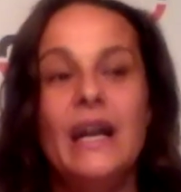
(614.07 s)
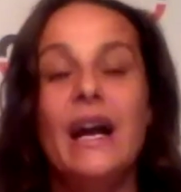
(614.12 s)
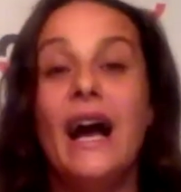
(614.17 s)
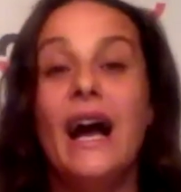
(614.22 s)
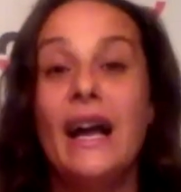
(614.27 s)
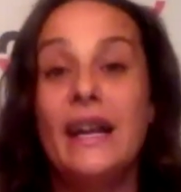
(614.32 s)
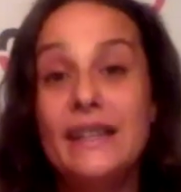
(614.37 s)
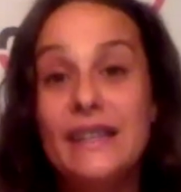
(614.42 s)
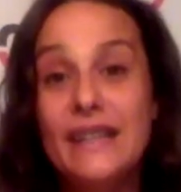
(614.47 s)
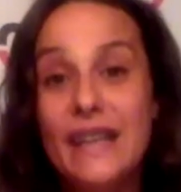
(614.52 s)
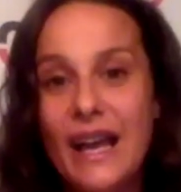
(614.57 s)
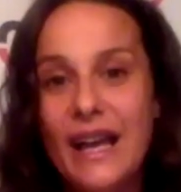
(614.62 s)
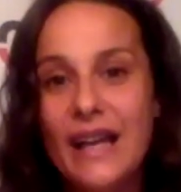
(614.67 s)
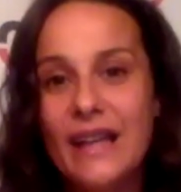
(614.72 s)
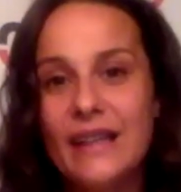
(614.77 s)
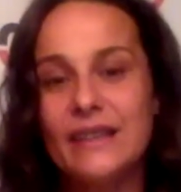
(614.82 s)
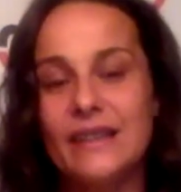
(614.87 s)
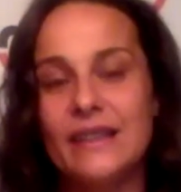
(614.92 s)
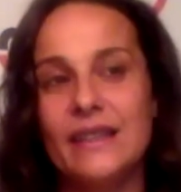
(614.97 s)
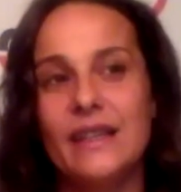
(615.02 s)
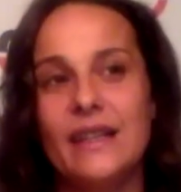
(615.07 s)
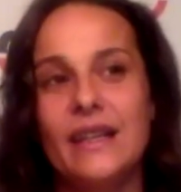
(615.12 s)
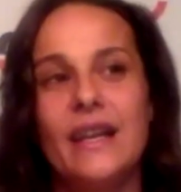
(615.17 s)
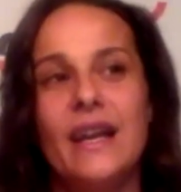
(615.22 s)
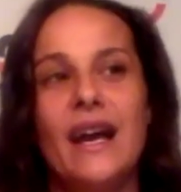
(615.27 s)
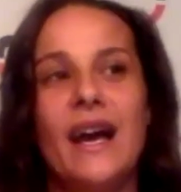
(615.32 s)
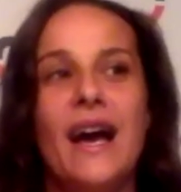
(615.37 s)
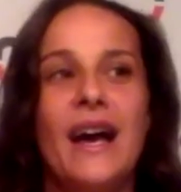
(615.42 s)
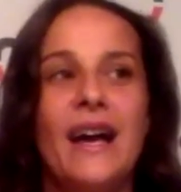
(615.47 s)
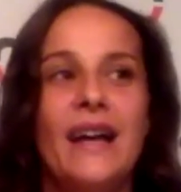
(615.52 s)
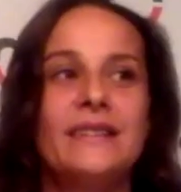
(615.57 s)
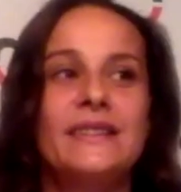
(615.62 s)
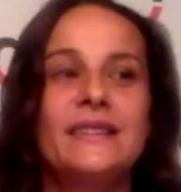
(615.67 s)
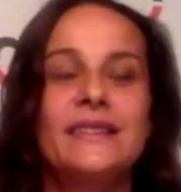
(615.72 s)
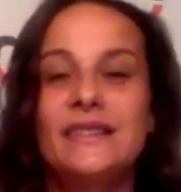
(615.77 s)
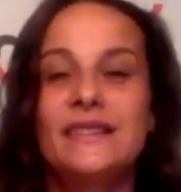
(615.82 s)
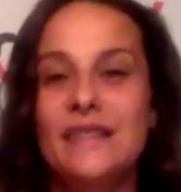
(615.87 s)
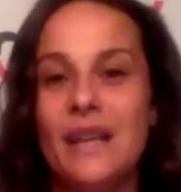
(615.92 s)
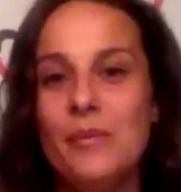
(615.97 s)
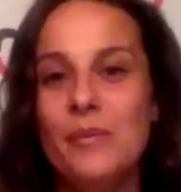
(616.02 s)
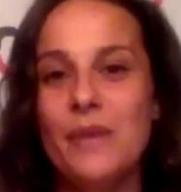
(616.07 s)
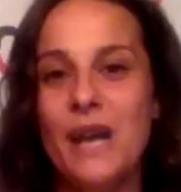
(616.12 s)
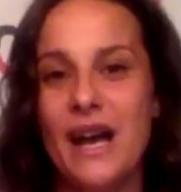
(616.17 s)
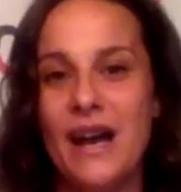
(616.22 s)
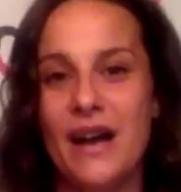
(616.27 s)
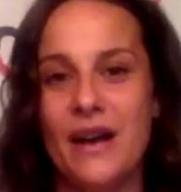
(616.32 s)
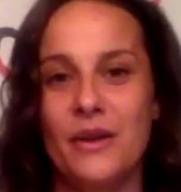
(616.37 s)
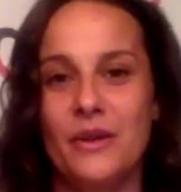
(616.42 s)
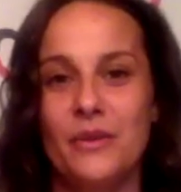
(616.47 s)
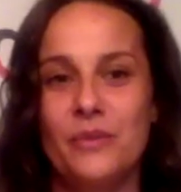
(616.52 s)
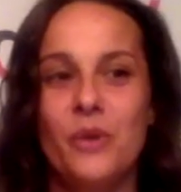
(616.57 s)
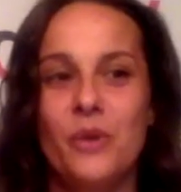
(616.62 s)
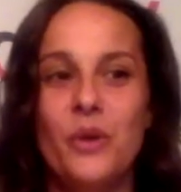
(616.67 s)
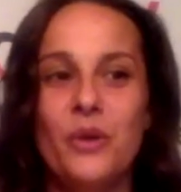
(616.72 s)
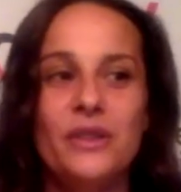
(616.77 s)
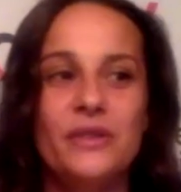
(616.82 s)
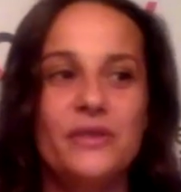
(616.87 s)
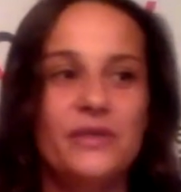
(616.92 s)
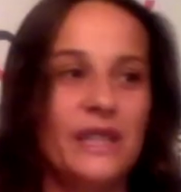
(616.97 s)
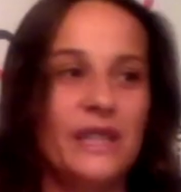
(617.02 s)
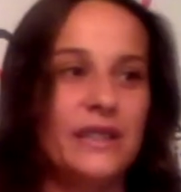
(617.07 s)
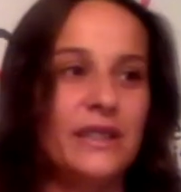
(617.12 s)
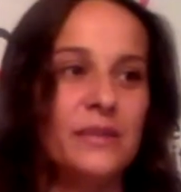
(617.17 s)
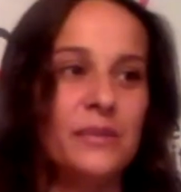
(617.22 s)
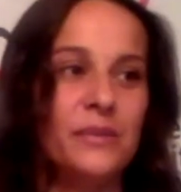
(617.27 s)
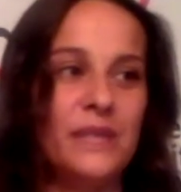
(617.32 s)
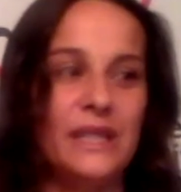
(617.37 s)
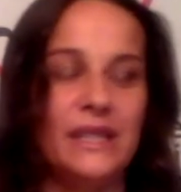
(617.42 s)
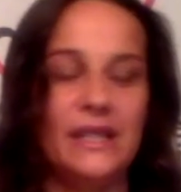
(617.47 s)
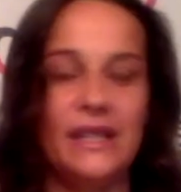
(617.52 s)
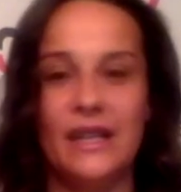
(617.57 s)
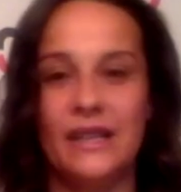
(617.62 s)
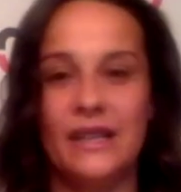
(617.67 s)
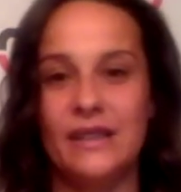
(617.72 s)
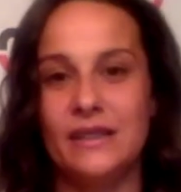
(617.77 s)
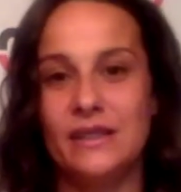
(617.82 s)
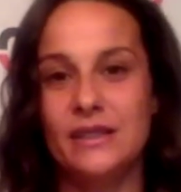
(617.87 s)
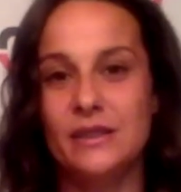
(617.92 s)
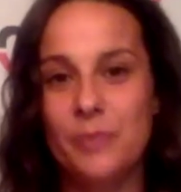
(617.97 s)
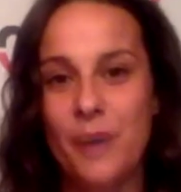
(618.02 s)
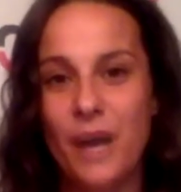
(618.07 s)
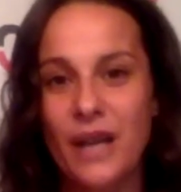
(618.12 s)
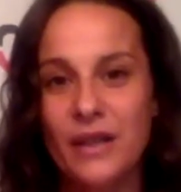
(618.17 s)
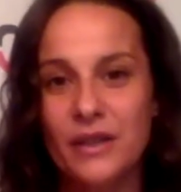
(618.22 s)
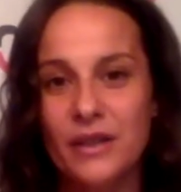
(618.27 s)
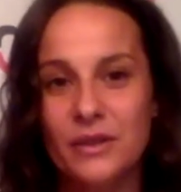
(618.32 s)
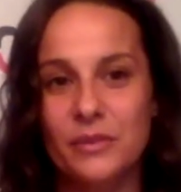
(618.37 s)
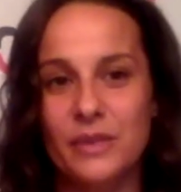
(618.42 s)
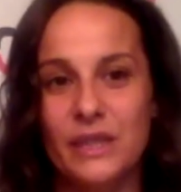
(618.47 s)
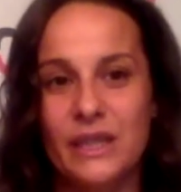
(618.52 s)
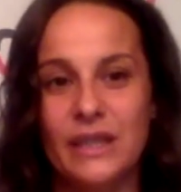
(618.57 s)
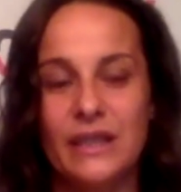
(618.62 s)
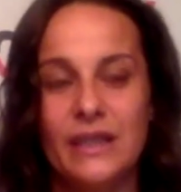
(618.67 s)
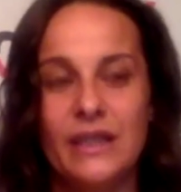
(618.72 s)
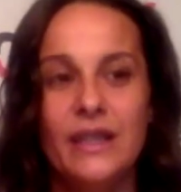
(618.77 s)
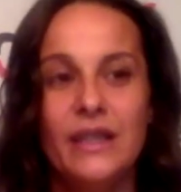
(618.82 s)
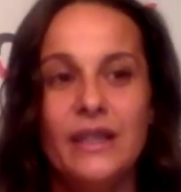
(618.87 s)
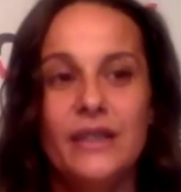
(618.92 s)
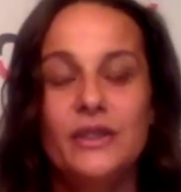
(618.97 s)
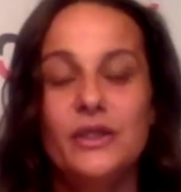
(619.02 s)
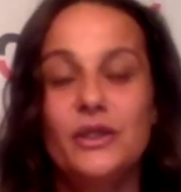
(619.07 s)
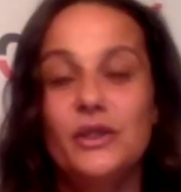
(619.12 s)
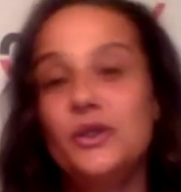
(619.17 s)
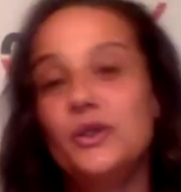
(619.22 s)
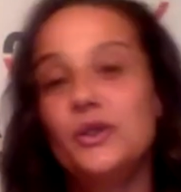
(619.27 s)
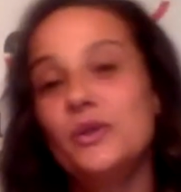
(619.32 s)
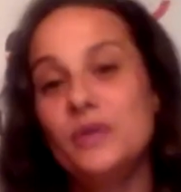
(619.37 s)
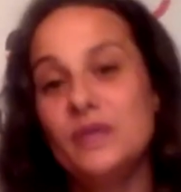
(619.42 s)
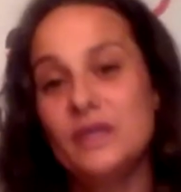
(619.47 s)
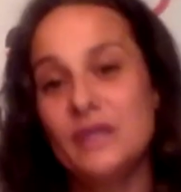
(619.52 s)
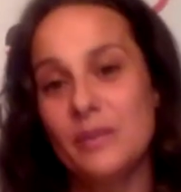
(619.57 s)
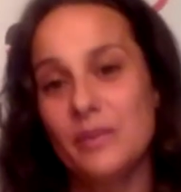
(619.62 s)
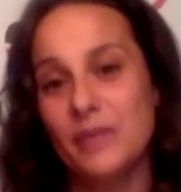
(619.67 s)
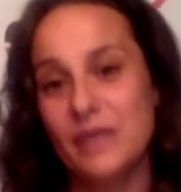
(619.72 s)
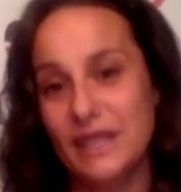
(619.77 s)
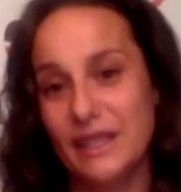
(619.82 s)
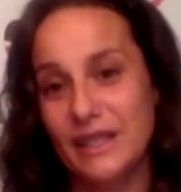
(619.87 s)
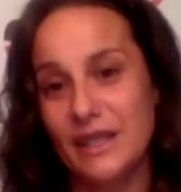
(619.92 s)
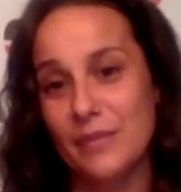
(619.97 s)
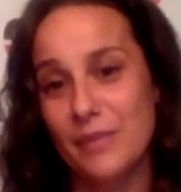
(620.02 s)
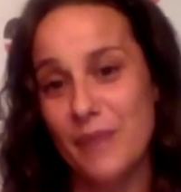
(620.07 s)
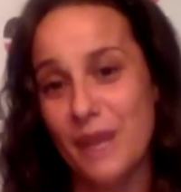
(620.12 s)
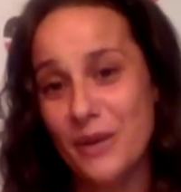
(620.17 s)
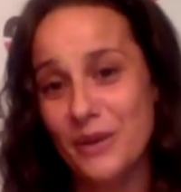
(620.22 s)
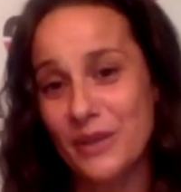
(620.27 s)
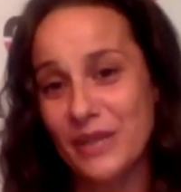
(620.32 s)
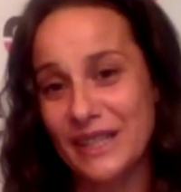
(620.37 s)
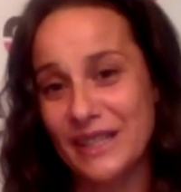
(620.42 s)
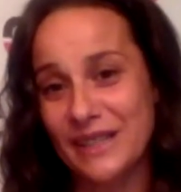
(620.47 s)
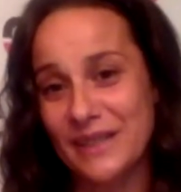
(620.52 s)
again, has somehow motivated me and inspired me to do something about it.